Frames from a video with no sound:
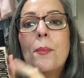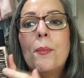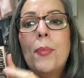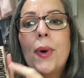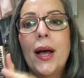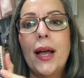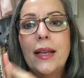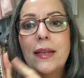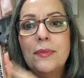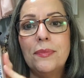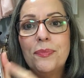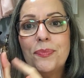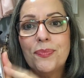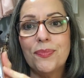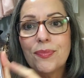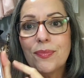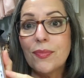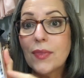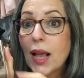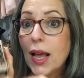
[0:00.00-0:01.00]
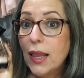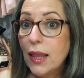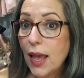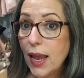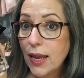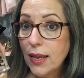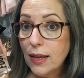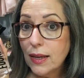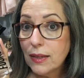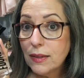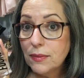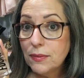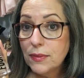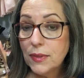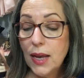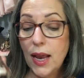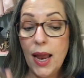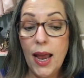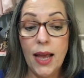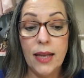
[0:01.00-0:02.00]
But I like it.
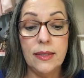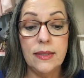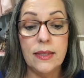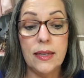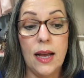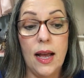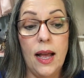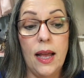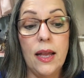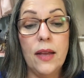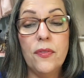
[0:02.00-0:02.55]
And uh,